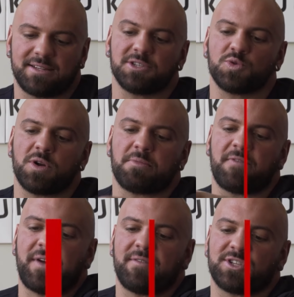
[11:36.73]
This is one of my
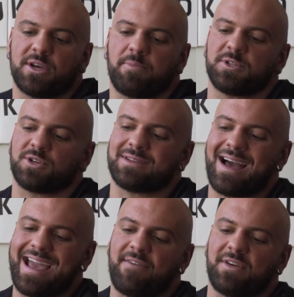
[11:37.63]
favorite supplements because
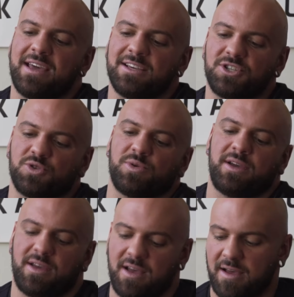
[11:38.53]
I have a
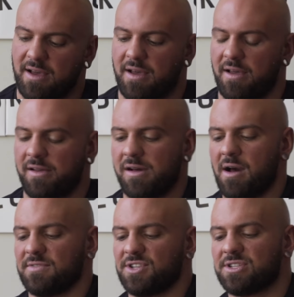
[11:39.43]
history
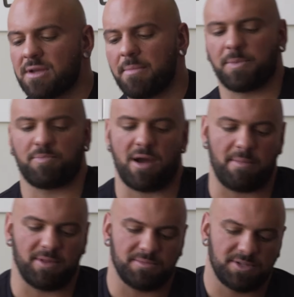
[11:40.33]
of stomach
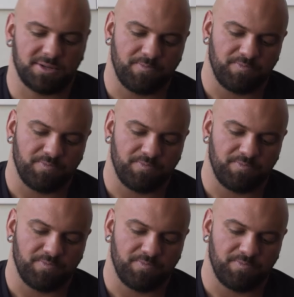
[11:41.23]
problems.